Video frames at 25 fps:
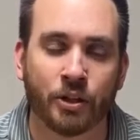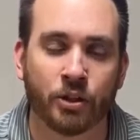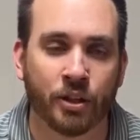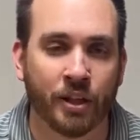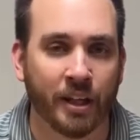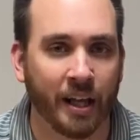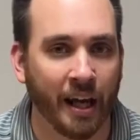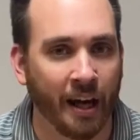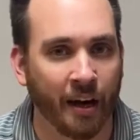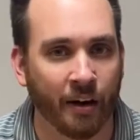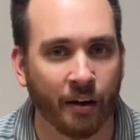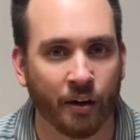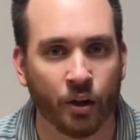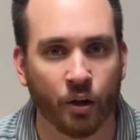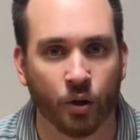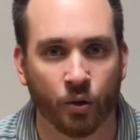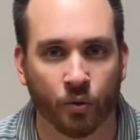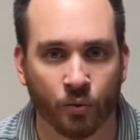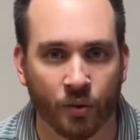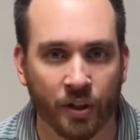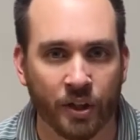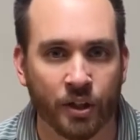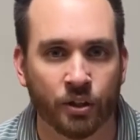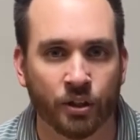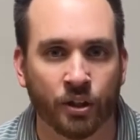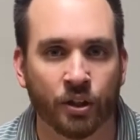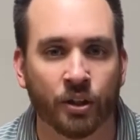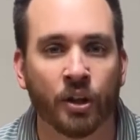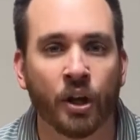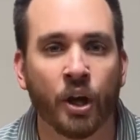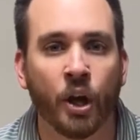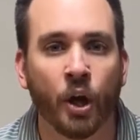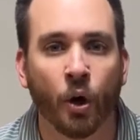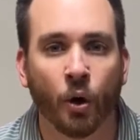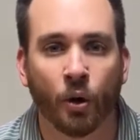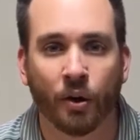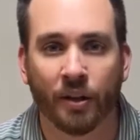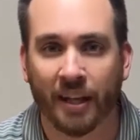to the area or region,
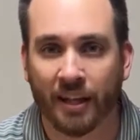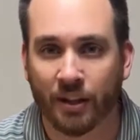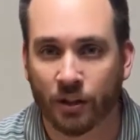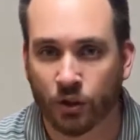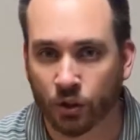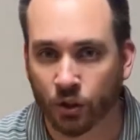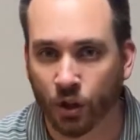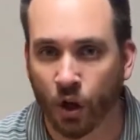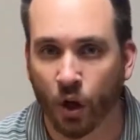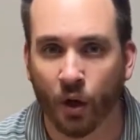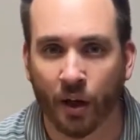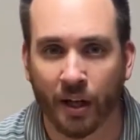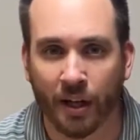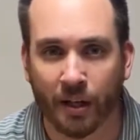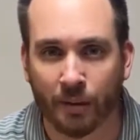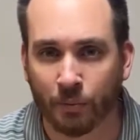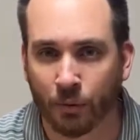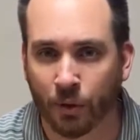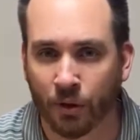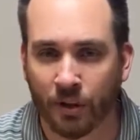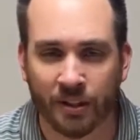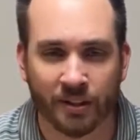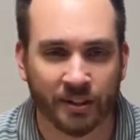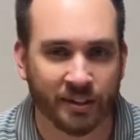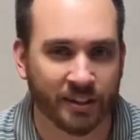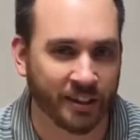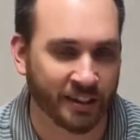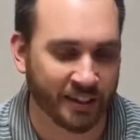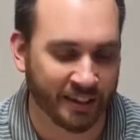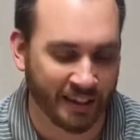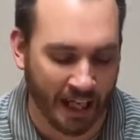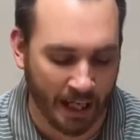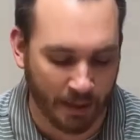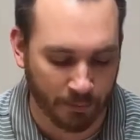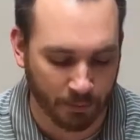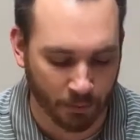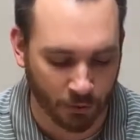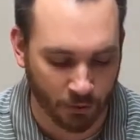or they saw him or his
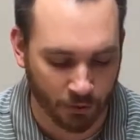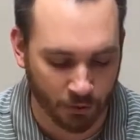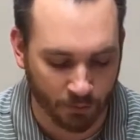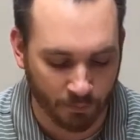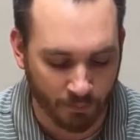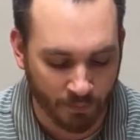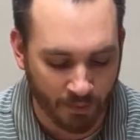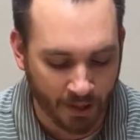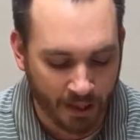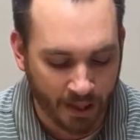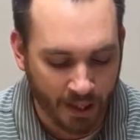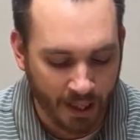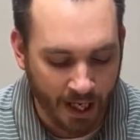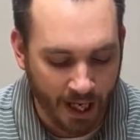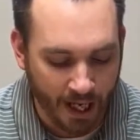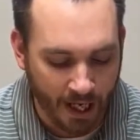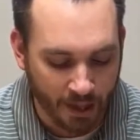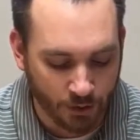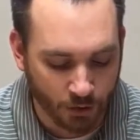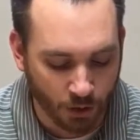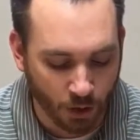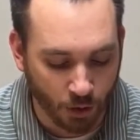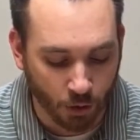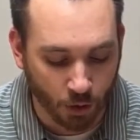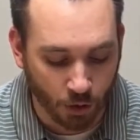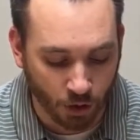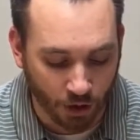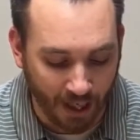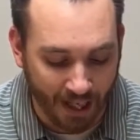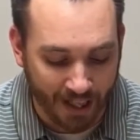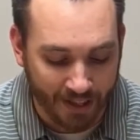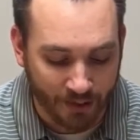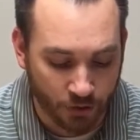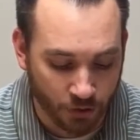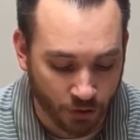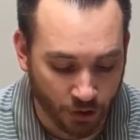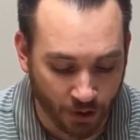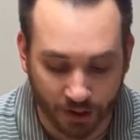disciples. And so
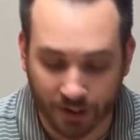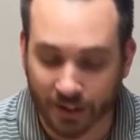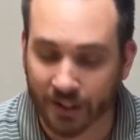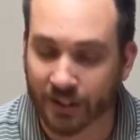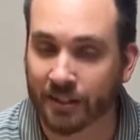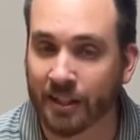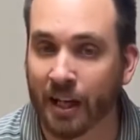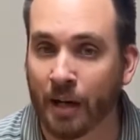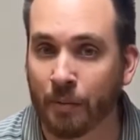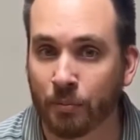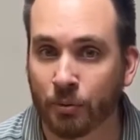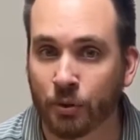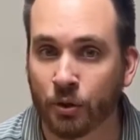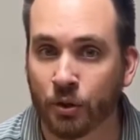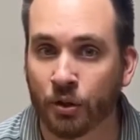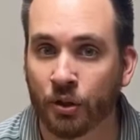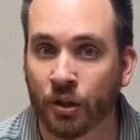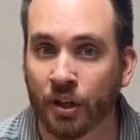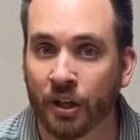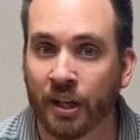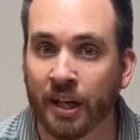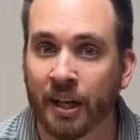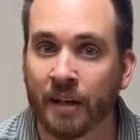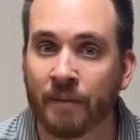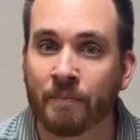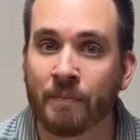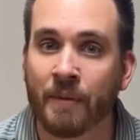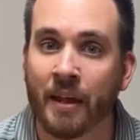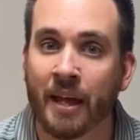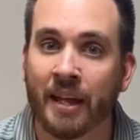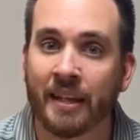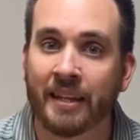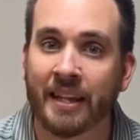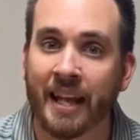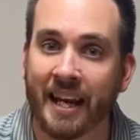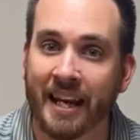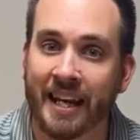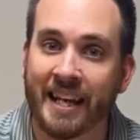Christ took this opportunity
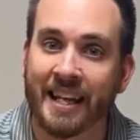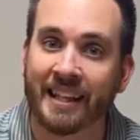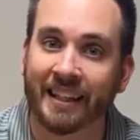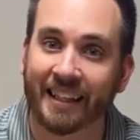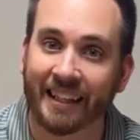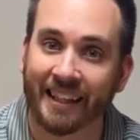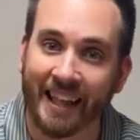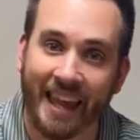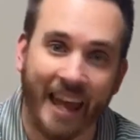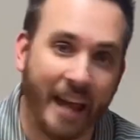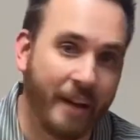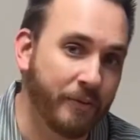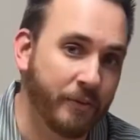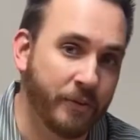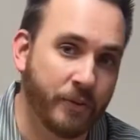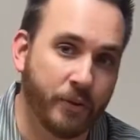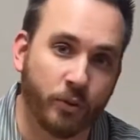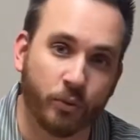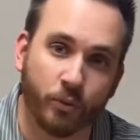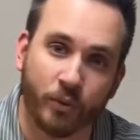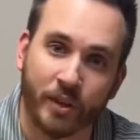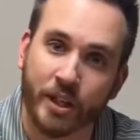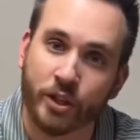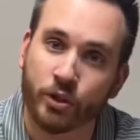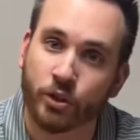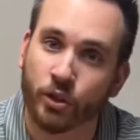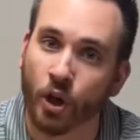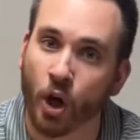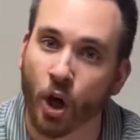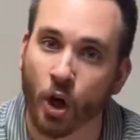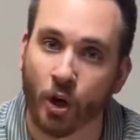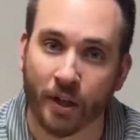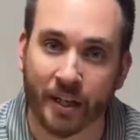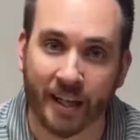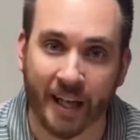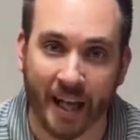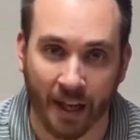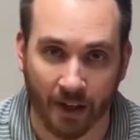that he left the region
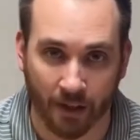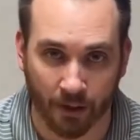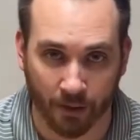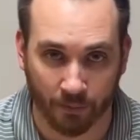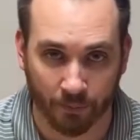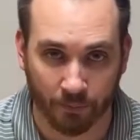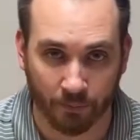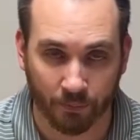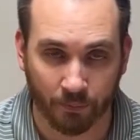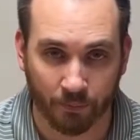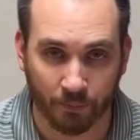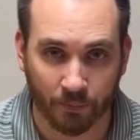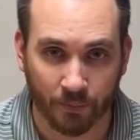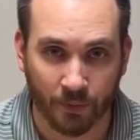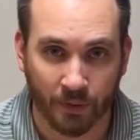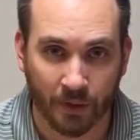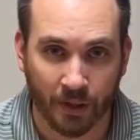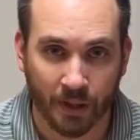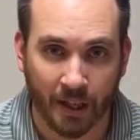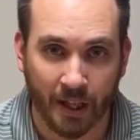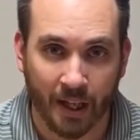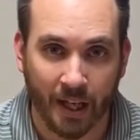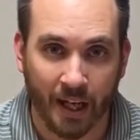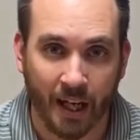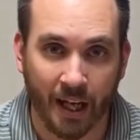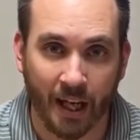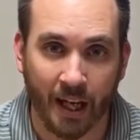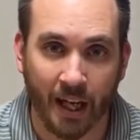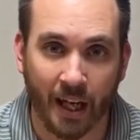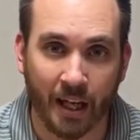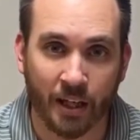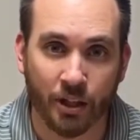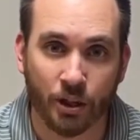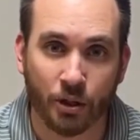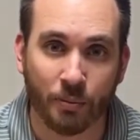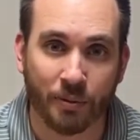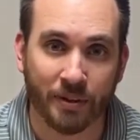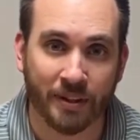altogether.
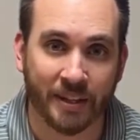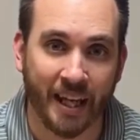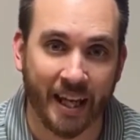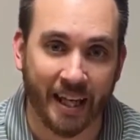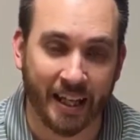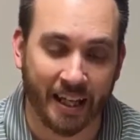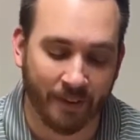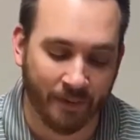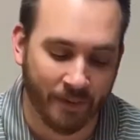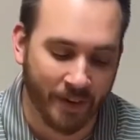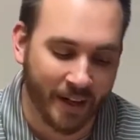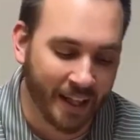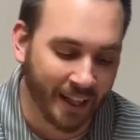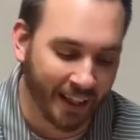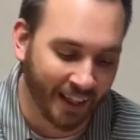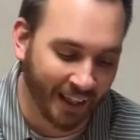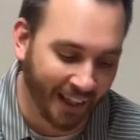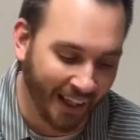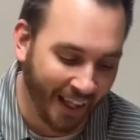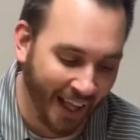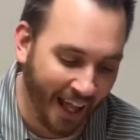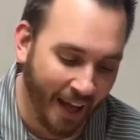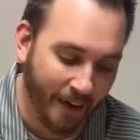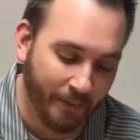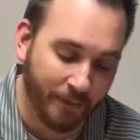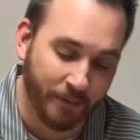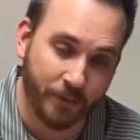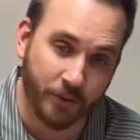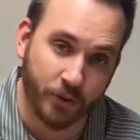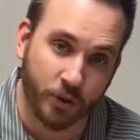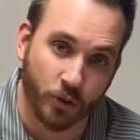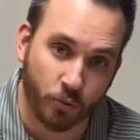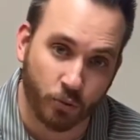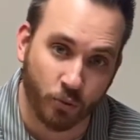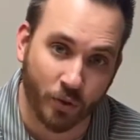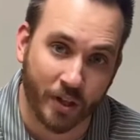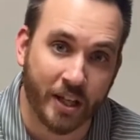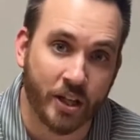And you would think if he left
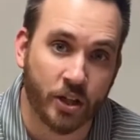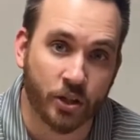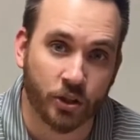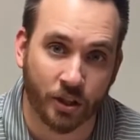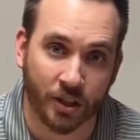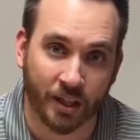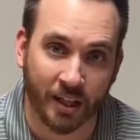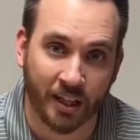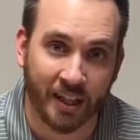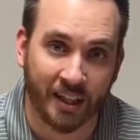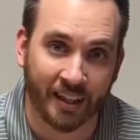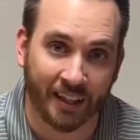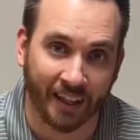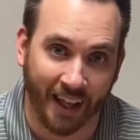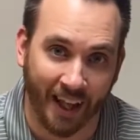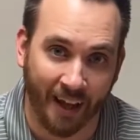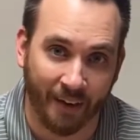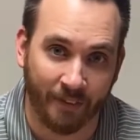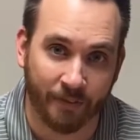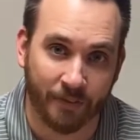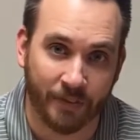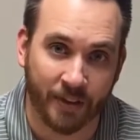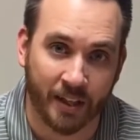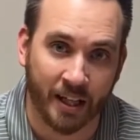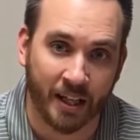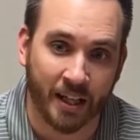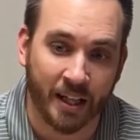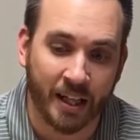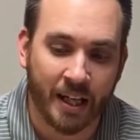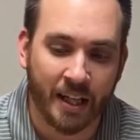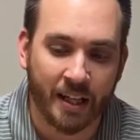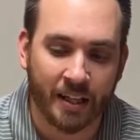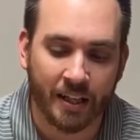the region, he left the